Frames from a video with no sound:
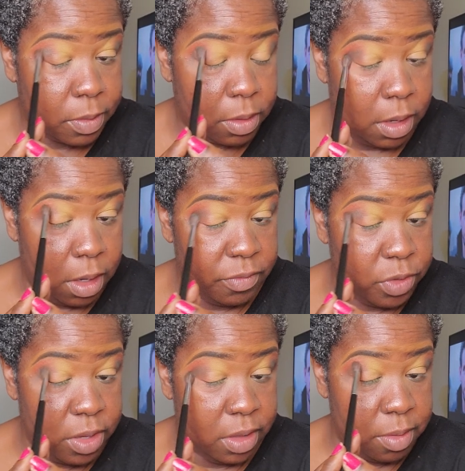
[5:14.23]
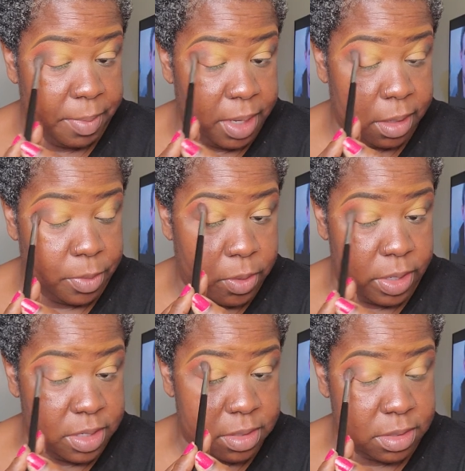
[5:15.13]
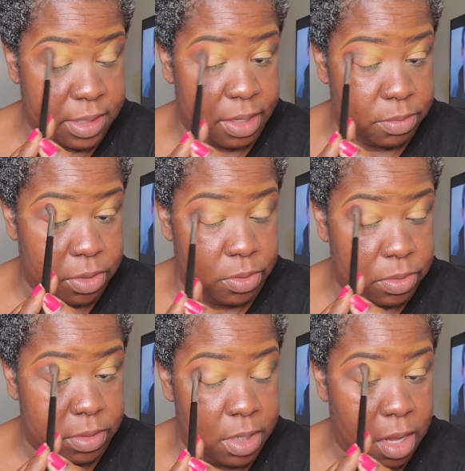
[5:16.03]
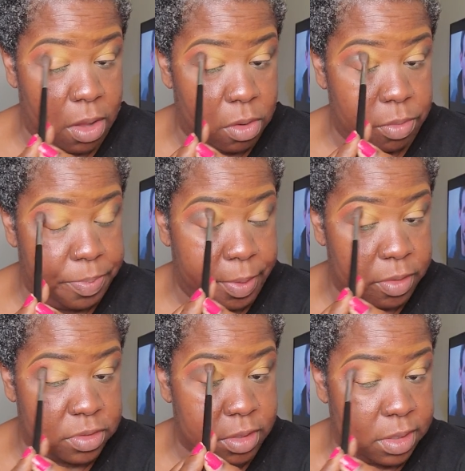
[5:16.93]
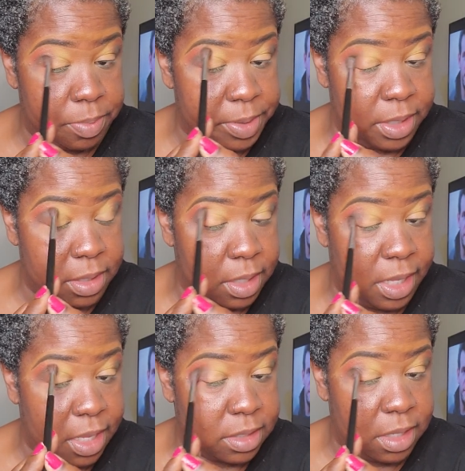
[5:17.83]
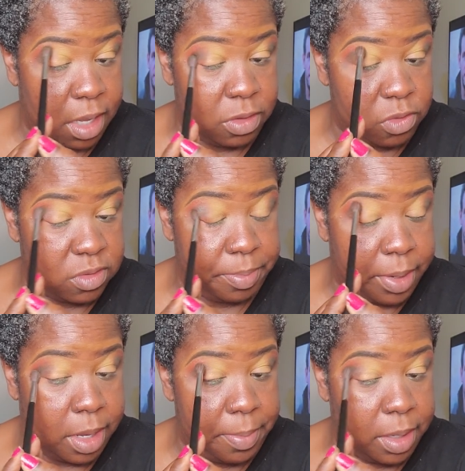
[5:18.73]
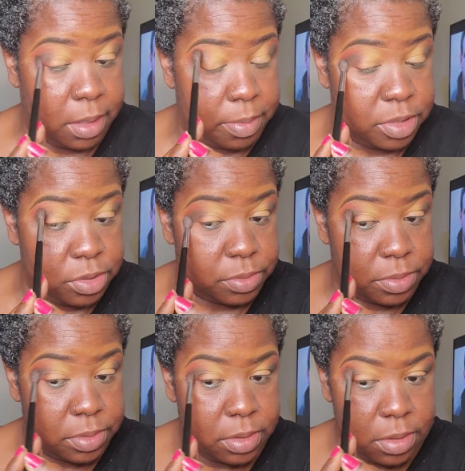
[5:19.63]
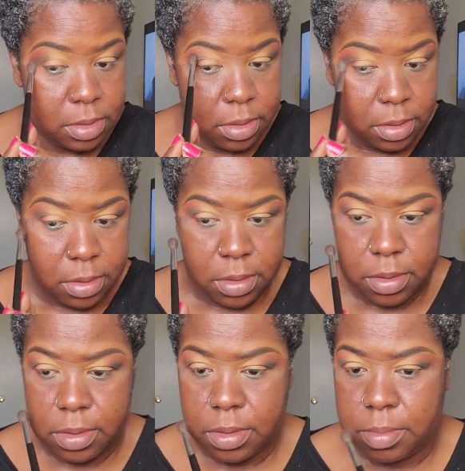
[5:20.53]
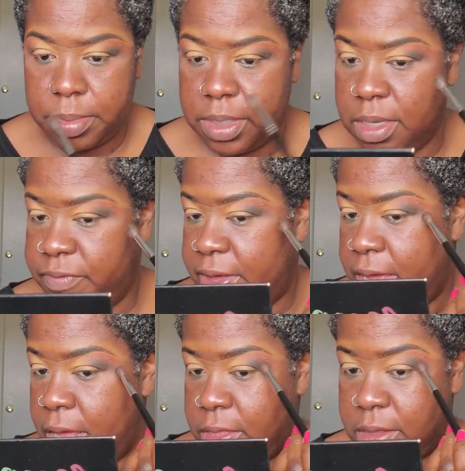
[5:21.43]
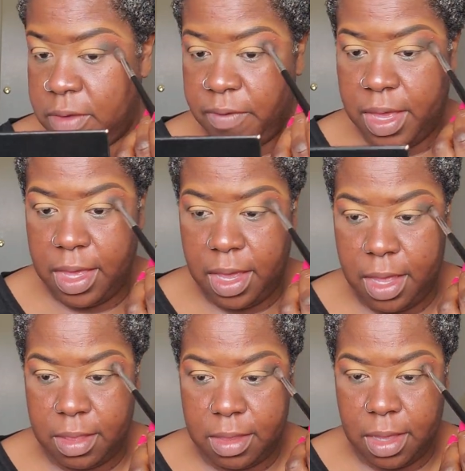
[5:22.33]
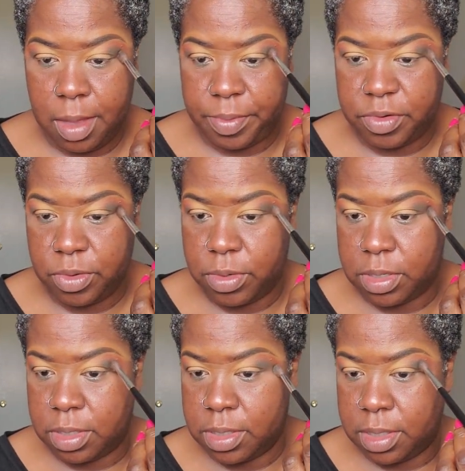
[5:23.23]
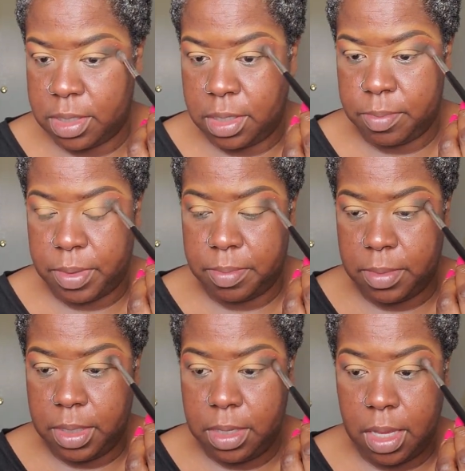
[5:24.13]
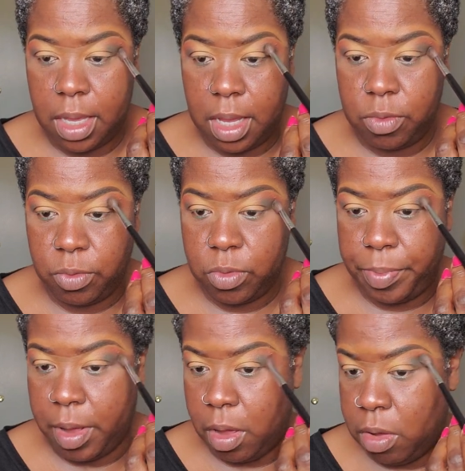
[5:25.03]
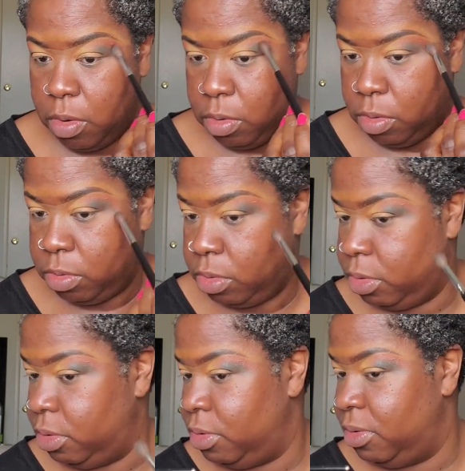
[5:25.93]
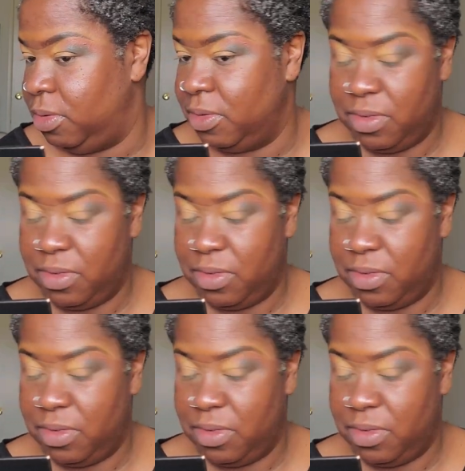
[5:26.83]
all of you other makeup artists, because I don't know y'all personally, but nonetheless, y'all do some bomb makeup too. But yeah, if I had the opportunity, honey, it'd be me and RuPaul. Yeah,